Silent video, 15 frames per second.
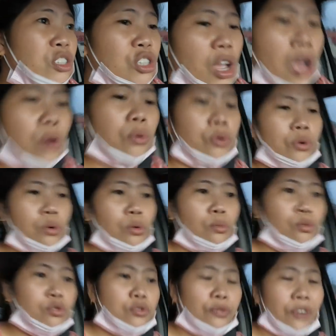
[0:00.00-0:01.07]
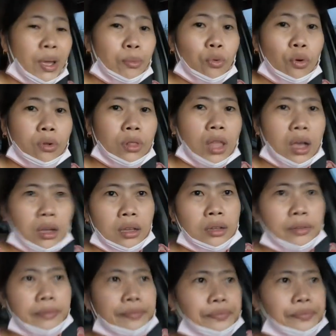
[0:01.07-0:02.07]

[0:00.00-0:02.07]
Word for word: rush hour almost 5 o'clock